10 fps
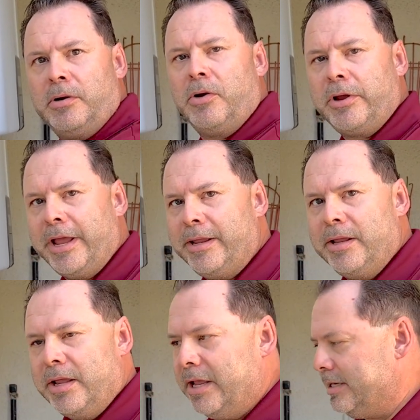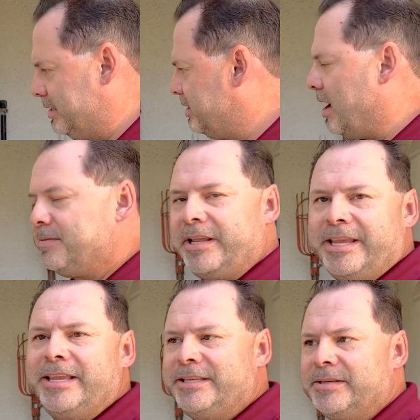Okay, it just stops. It
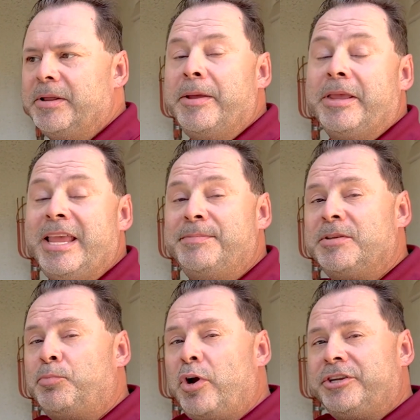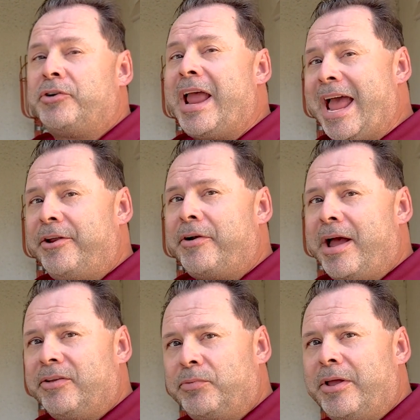keeps the pressure at your
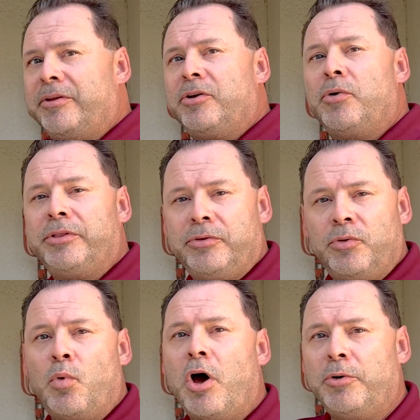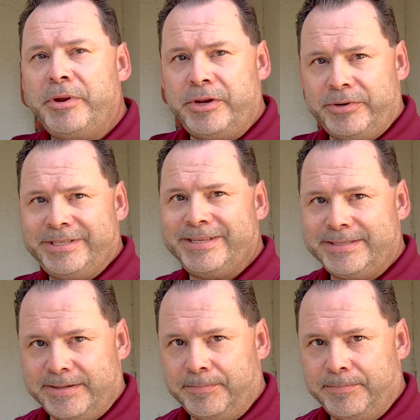house rather than going through the water metering system.